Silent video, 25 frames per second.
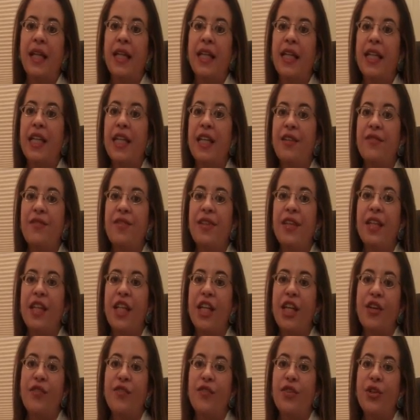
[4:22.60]
Even
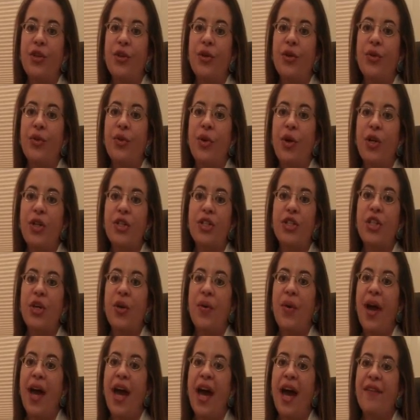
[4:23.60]
if you
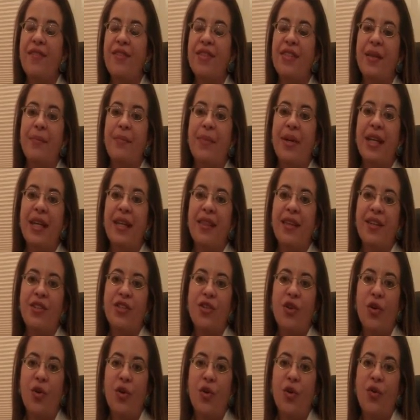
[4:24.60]
also have somebody
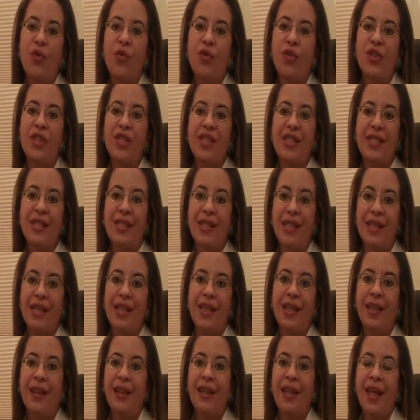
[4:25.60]
that's
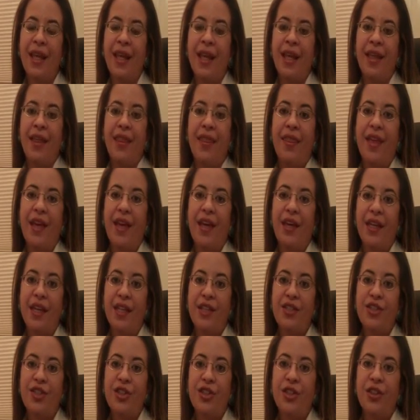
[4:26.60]
overseeing the
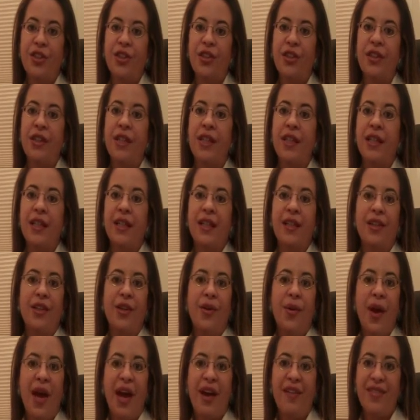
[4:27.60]
intern,
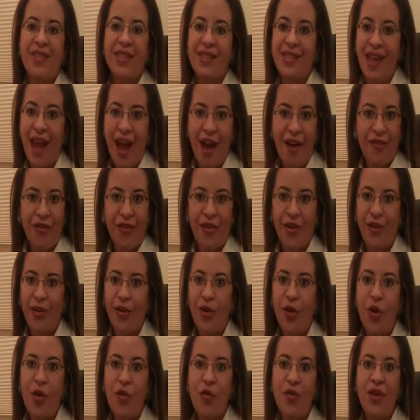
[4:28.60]
you have a
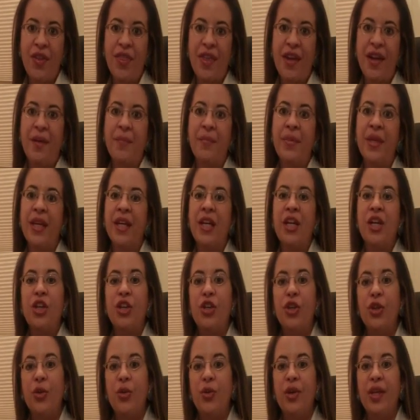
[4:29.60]
staffer over them,
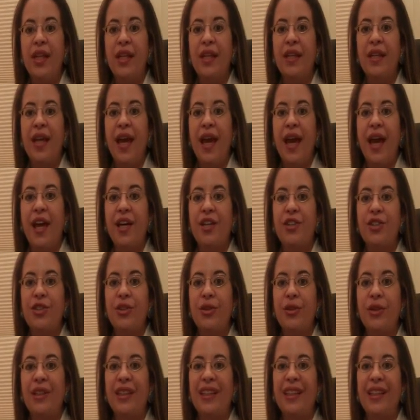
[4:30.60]
you can
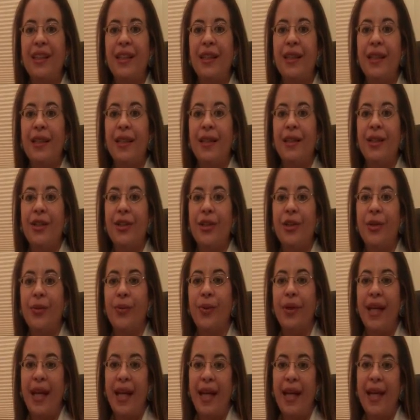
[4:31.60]
actually
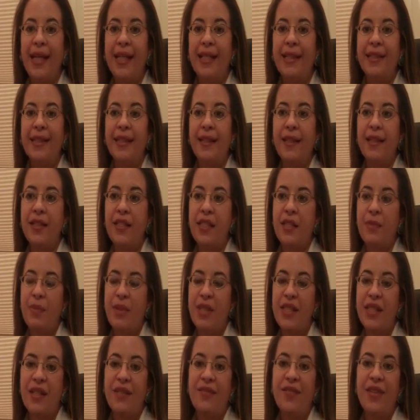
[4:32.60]
create
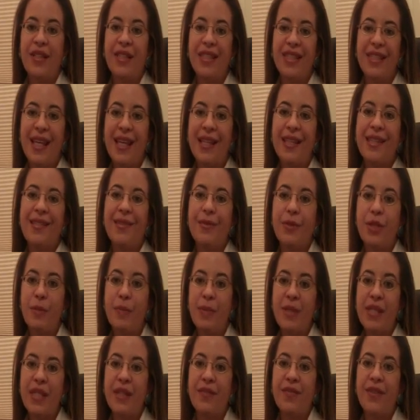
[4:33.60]

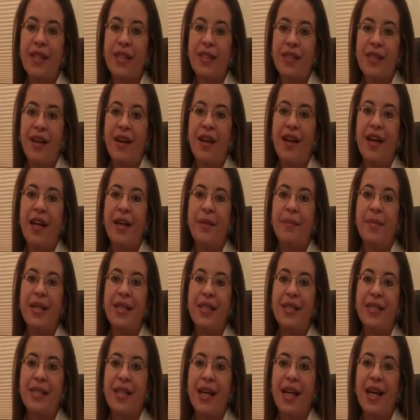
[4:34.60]
specific time
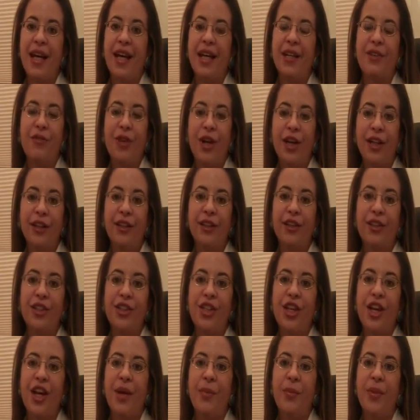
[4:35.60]
aside, regular
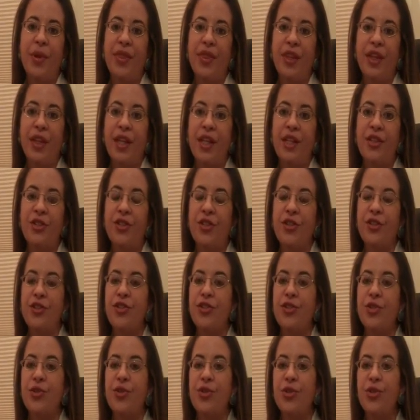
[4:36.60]
time with the intern,
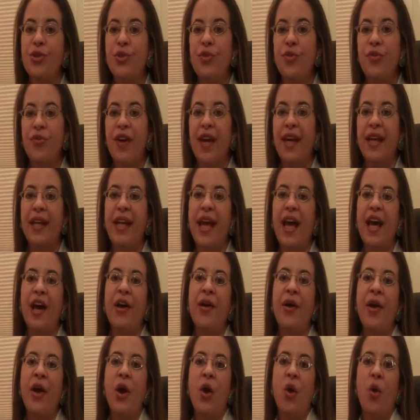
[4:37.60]
so you find
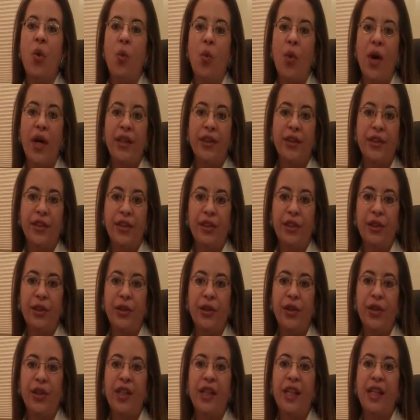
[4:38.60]
out what they're
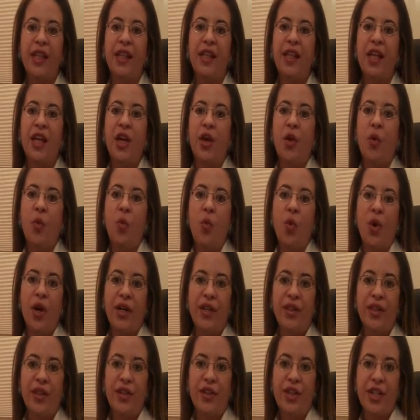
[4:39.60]
learning,
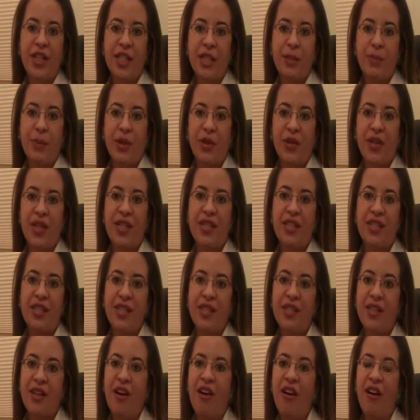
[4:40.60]
what their
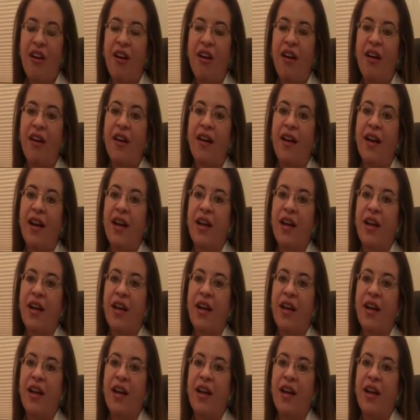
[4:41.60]
experiences are.